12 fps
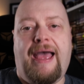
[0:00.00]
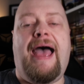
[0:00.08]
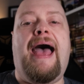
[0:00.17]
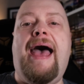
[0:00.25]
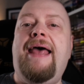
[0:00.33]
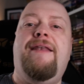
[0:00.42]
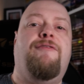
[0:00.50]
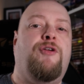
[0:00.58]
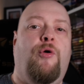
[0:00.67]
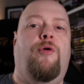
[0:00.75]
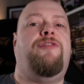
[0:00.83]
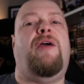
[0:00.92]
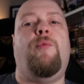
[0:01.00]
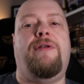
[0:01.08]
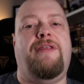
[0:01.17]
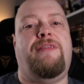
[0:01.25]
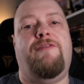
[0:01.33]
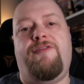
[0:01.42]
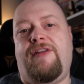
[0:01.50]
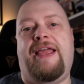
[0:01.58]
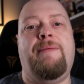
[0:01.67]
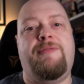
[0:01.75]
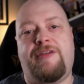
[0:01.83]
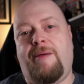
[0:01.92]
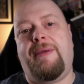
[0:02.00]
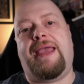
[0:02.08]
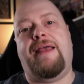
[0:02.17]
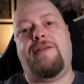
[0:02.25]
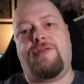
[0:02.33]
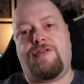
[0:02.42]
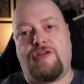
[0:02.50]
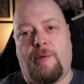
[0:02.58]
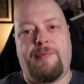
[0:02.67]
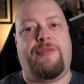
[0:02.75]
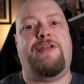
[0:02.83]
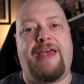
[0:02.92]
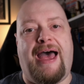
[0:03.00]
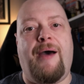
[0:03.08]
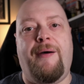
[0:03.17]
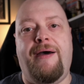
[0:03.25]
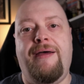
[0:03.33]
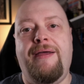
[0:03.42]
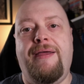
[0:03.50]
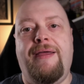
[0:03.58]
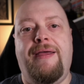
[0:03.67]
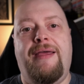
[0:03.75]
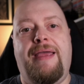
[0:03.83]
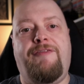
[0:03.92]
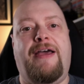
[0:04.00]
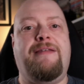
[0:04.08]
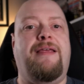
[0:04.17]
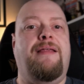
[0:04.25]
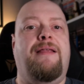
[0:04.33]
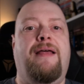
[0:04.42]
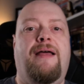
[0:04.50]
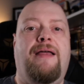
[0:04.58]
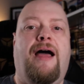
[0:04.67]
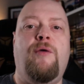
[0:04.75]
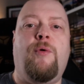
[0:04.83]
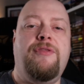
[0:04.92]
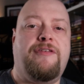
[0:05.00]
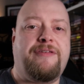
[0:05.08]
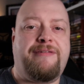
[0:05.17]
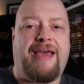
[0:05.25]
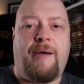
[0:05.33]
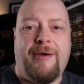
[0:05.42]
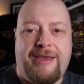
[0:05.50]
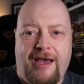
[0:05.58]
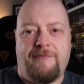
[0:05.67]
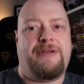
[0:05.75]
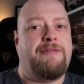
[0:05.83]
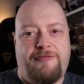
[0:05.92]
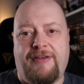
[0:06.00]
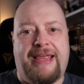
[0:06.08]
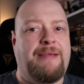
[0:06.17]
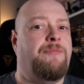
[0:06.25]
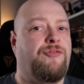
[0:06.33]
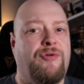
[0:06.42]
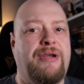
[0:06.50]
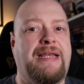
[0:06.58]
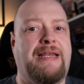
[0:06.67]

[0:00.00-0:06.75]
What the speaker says: And of course, I wanted the flames coming out of the top of the tower. In fact, I want this tower covered in flames, really.